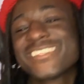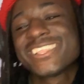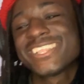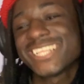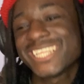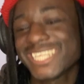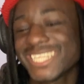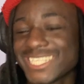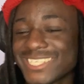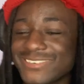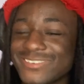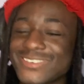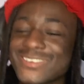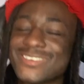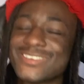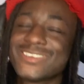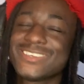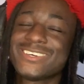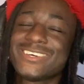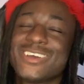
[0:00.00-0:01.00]
You
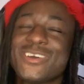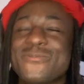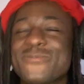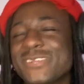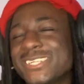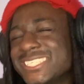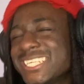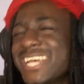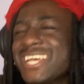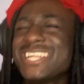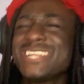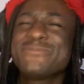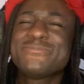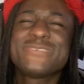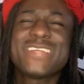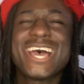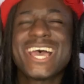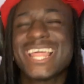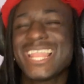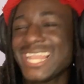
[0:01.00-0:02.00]
walk on me,
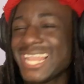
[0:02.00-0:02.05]
shining bright